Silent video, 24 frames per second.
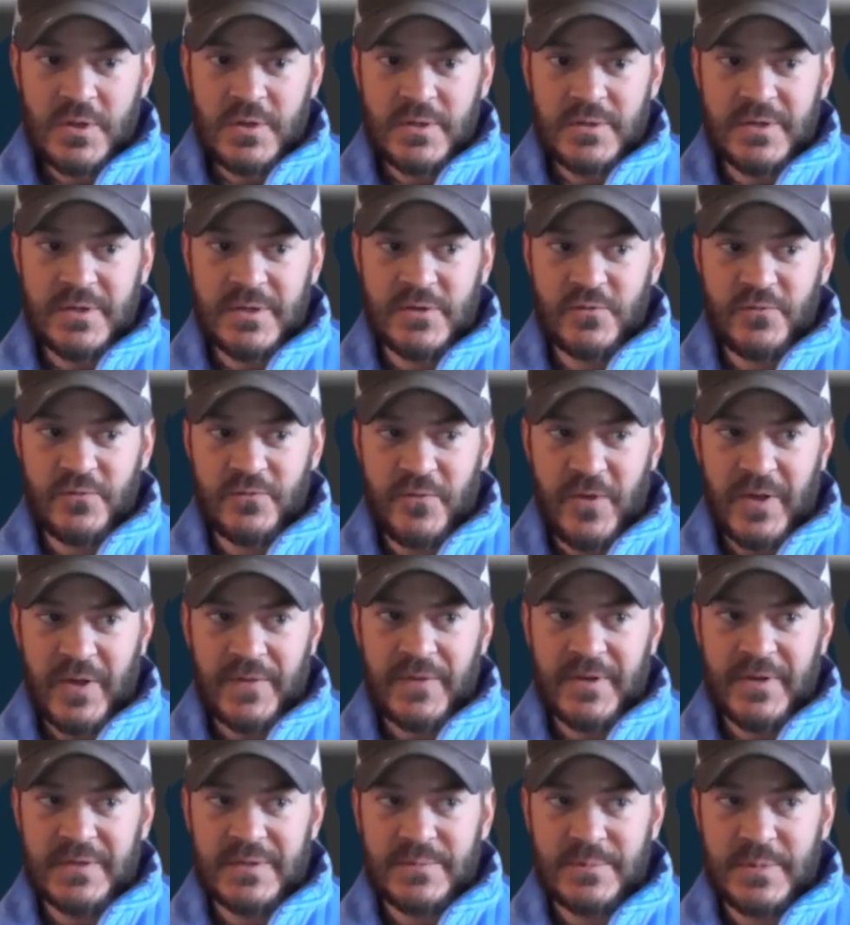Did you find
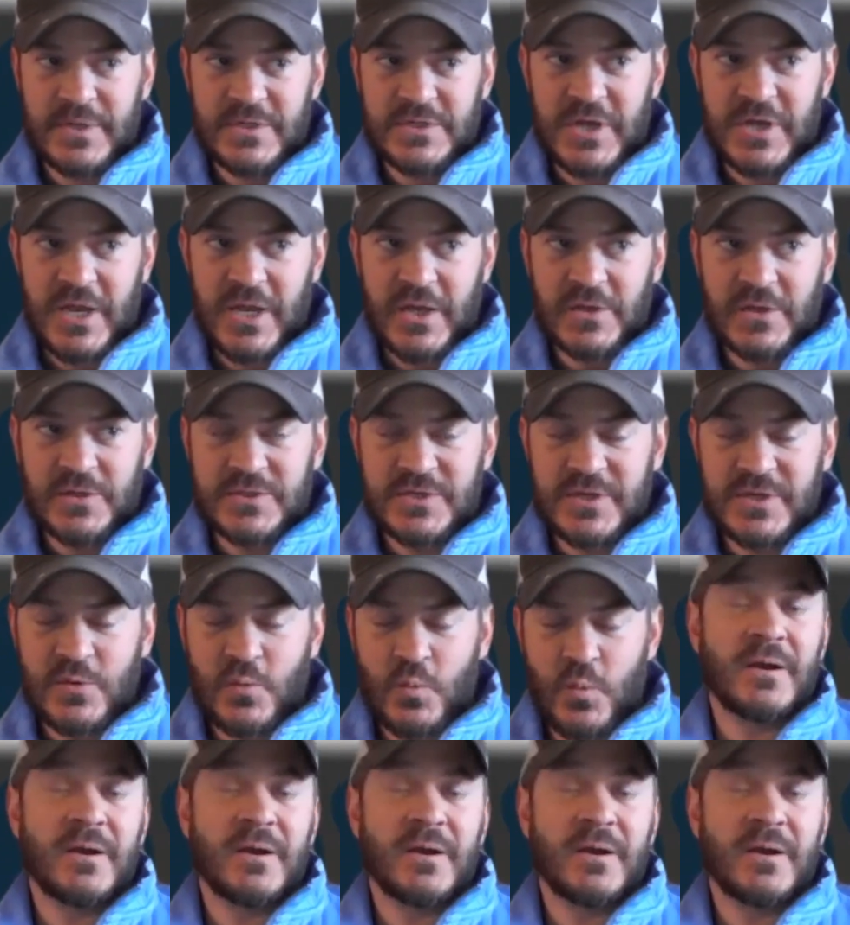that to be challenging?